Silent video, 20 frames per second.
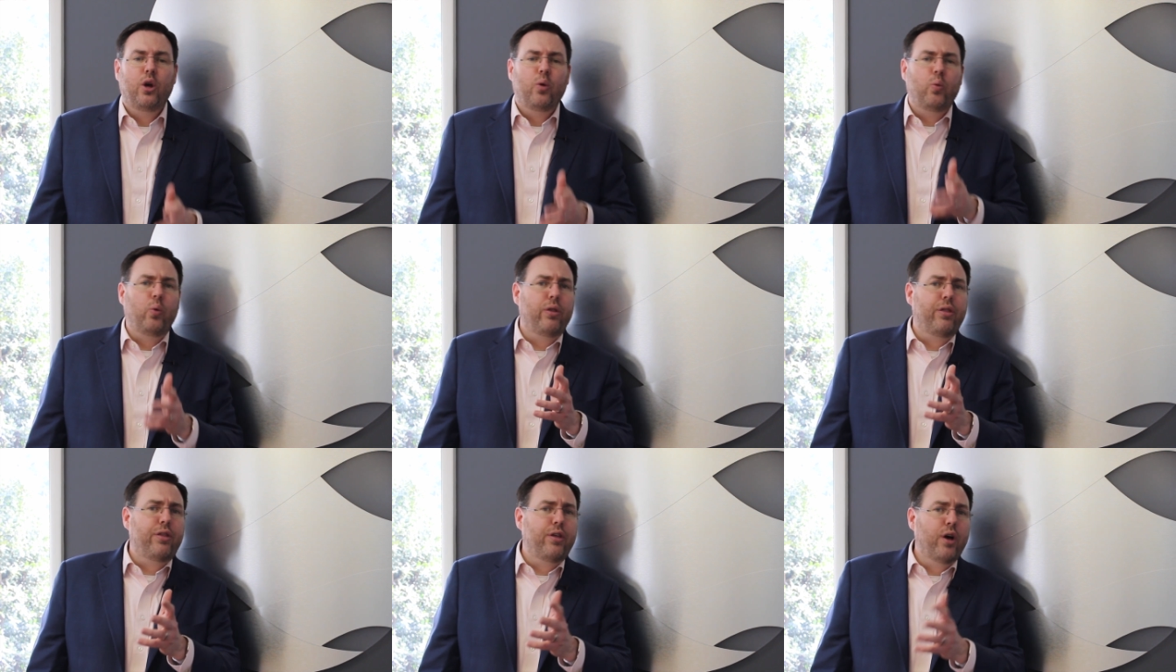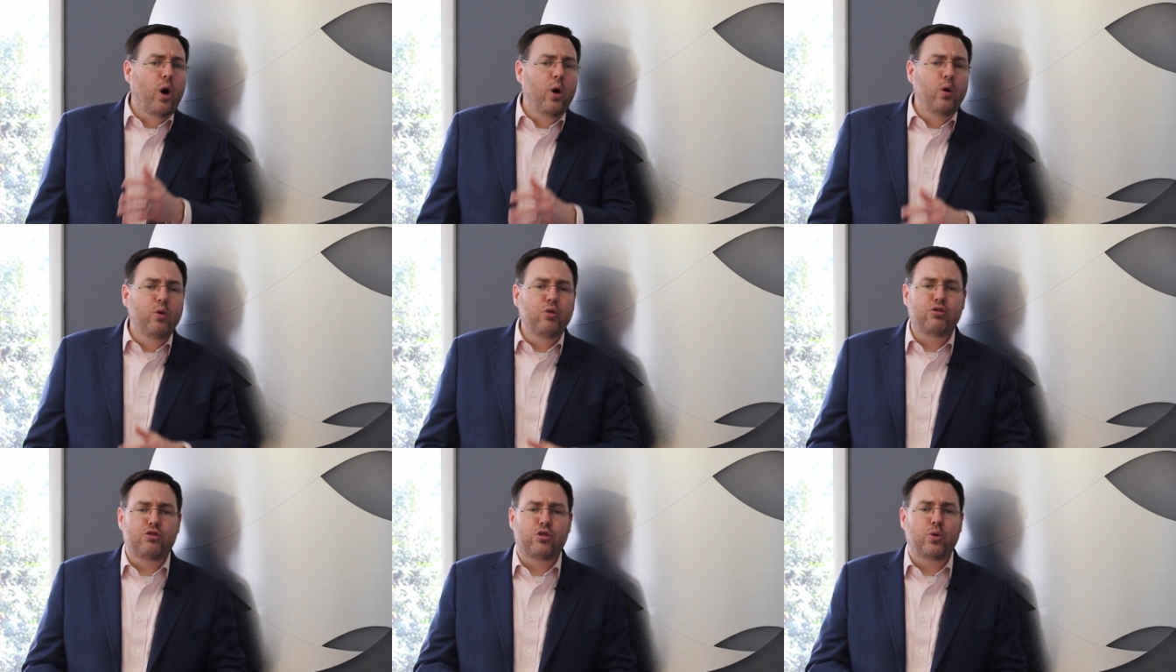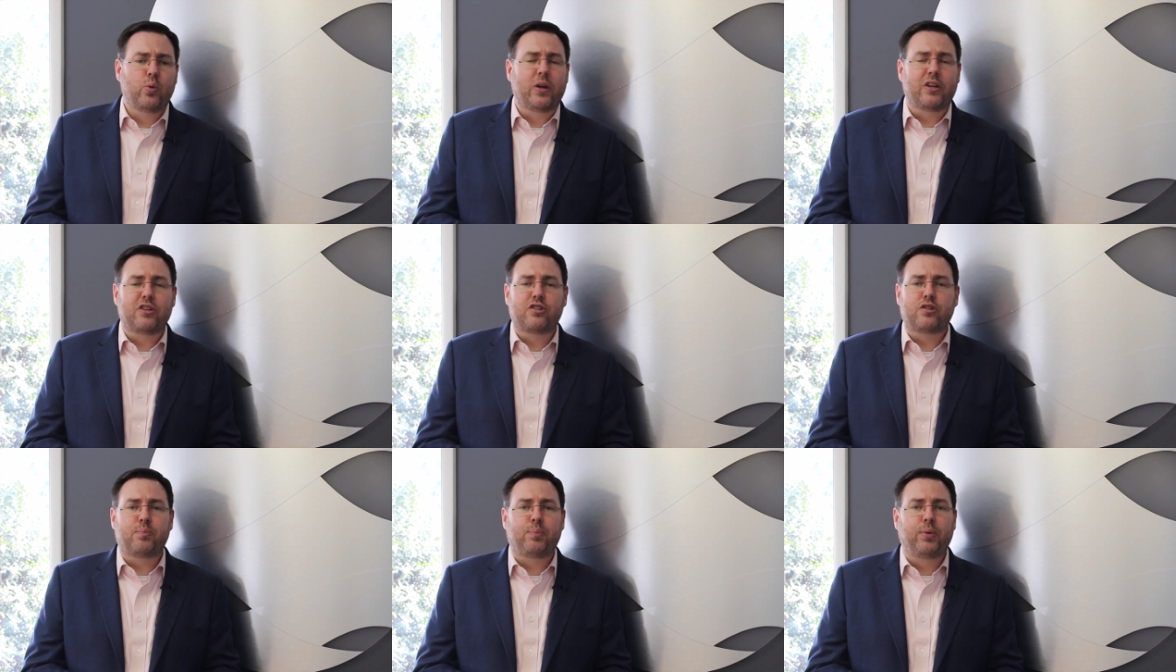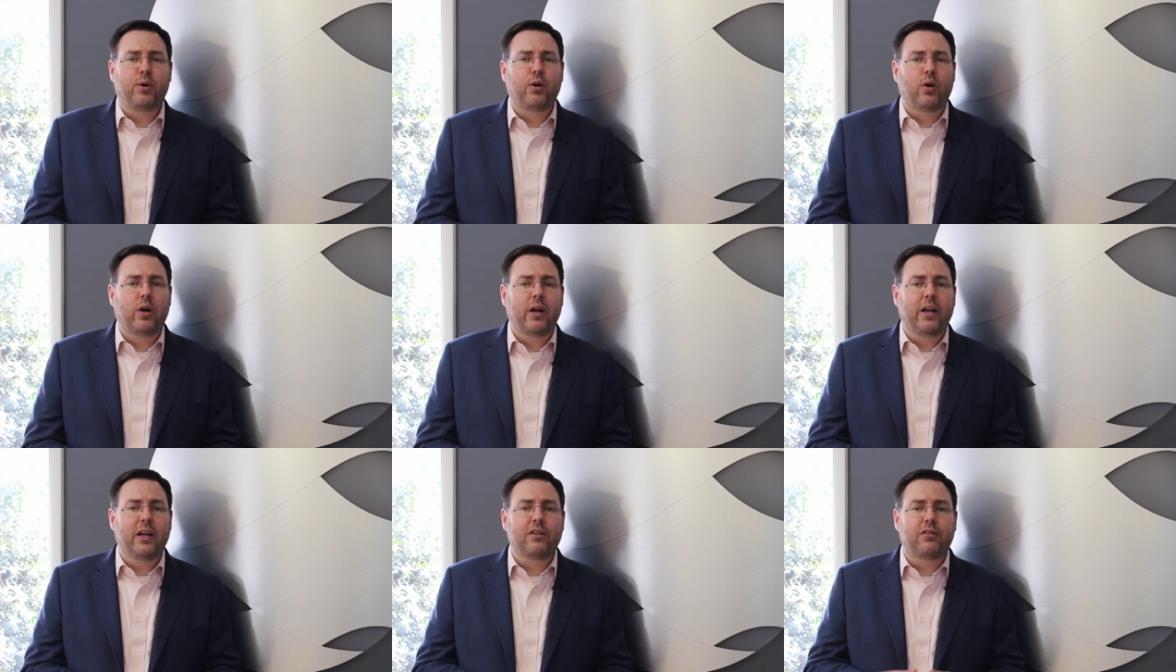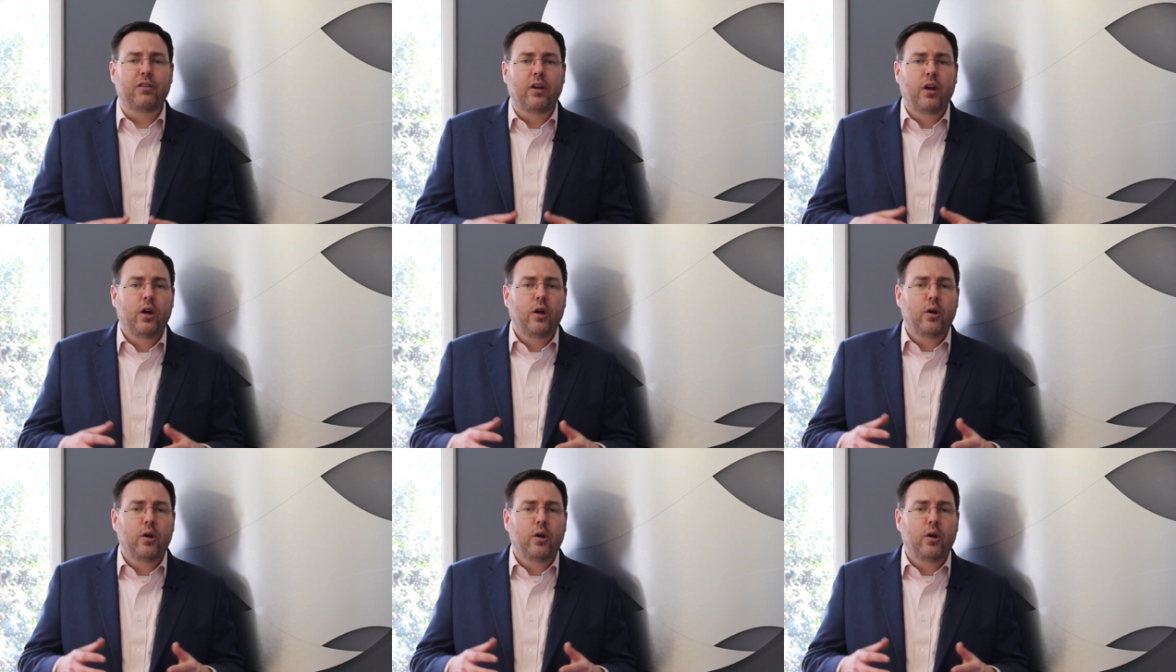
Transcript: with those who experience